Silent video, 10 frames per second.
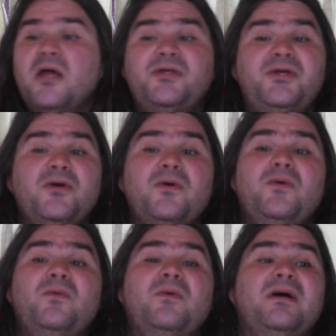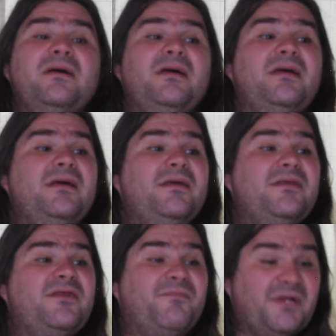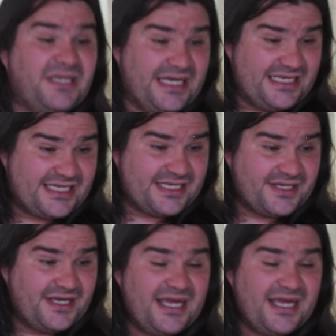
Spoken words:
to the police.